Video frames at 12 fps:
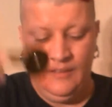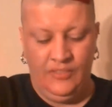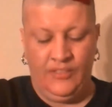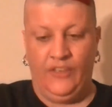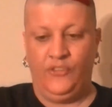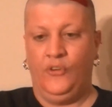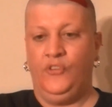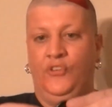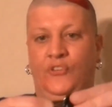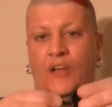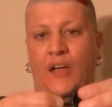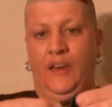These are
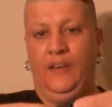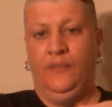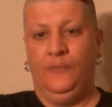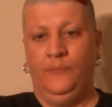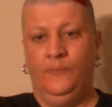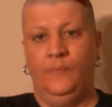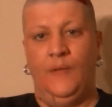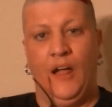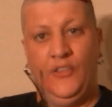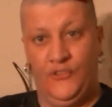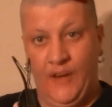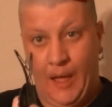just on
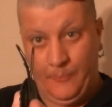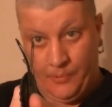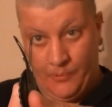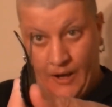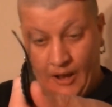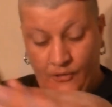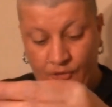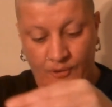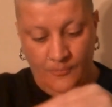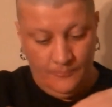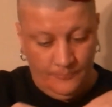snap barrettes.